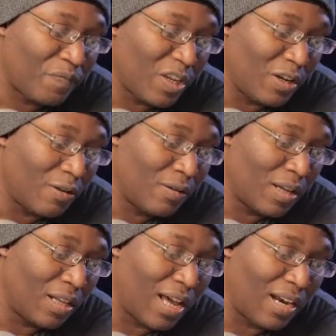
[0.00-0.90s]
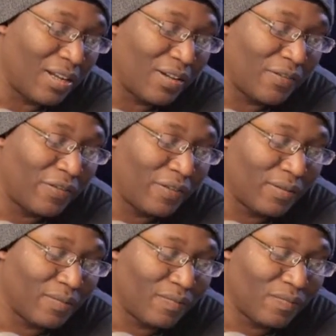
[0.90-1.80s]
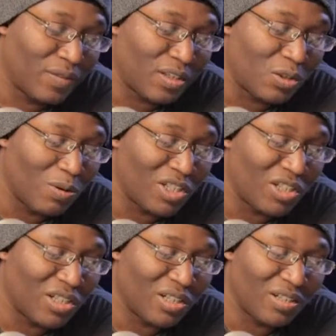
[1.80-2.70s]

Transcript: you know, a lot of the Twitch